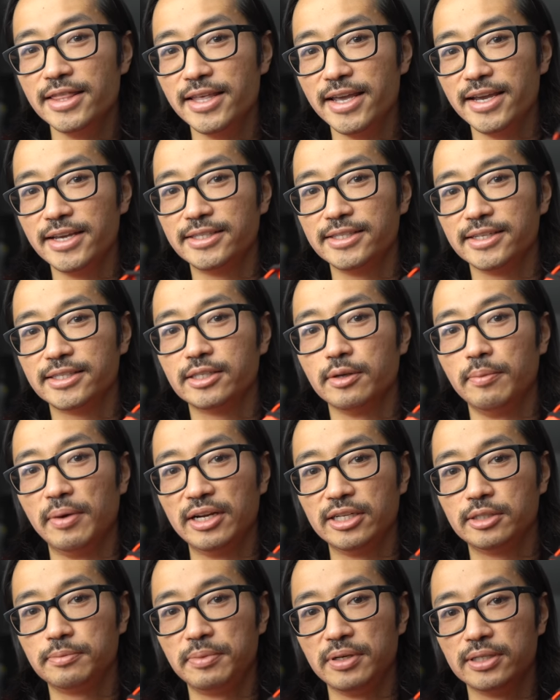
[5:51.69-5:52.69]
in the Asics
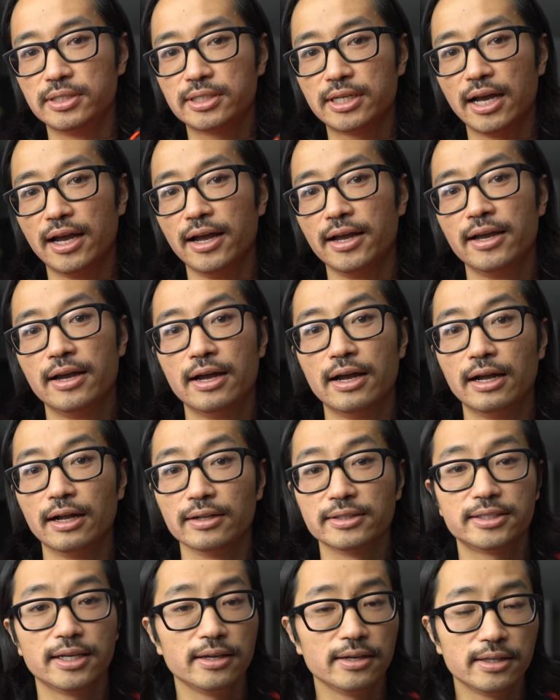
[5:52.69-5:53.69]
MetaSpeed Sky?
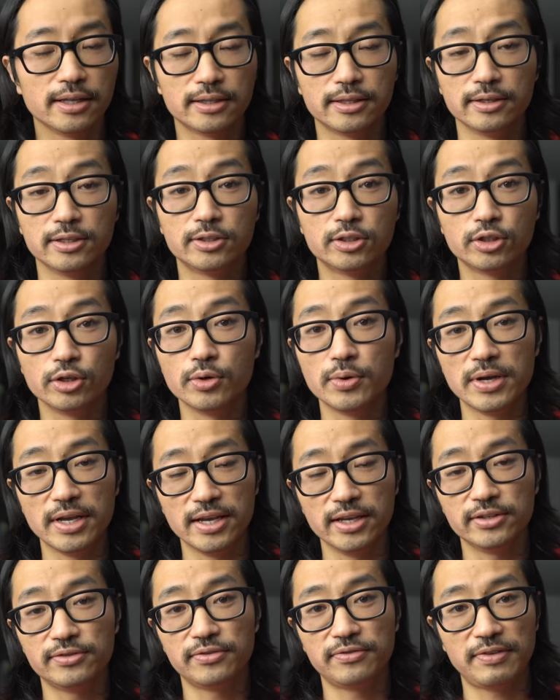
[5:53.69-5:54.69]
I'll tell you that this shoe
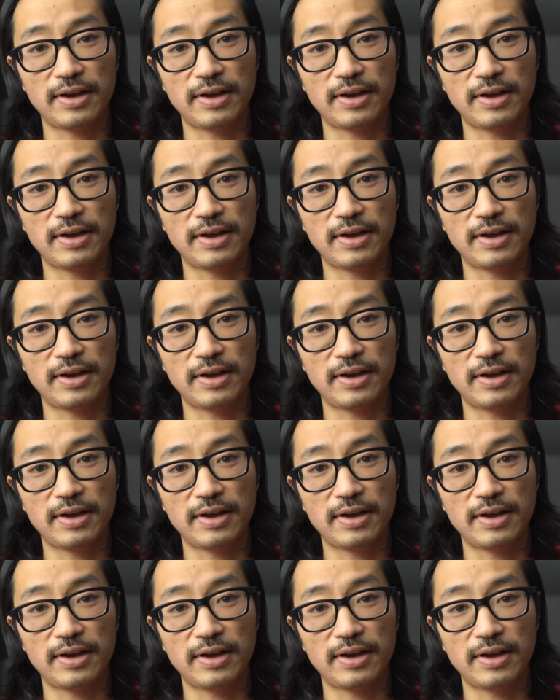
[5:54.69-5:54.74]
is